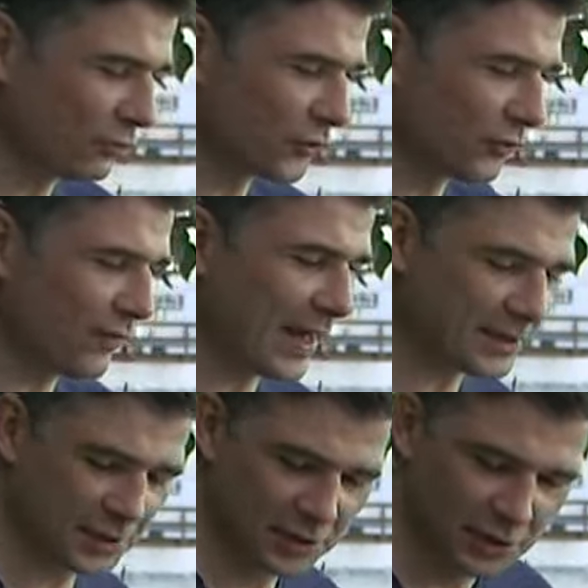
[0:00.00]
for
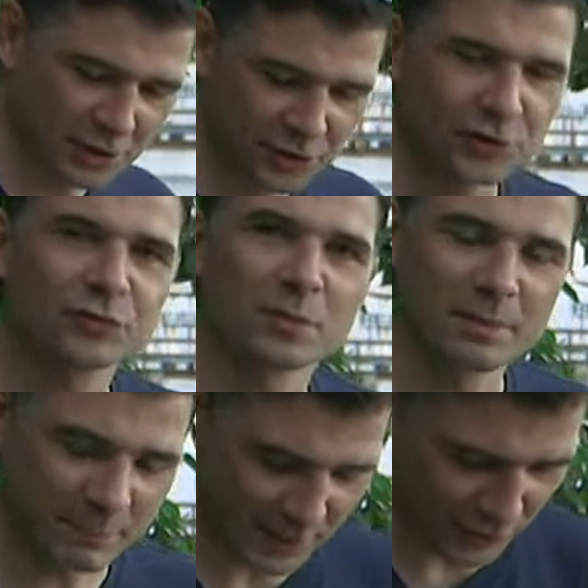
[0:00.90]
effect just from
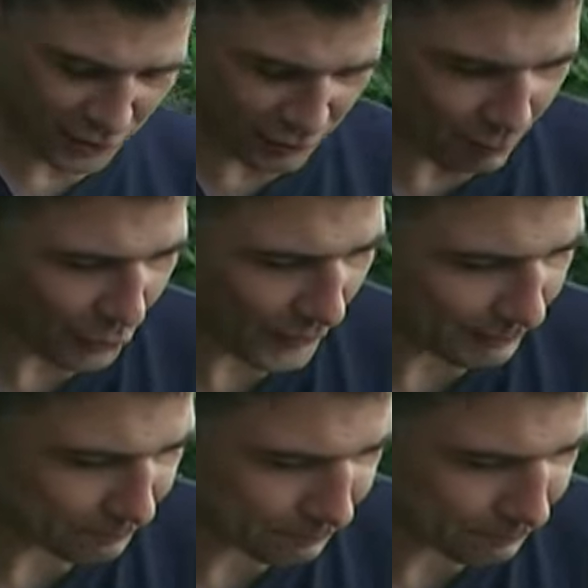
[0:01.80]
the beach this morning.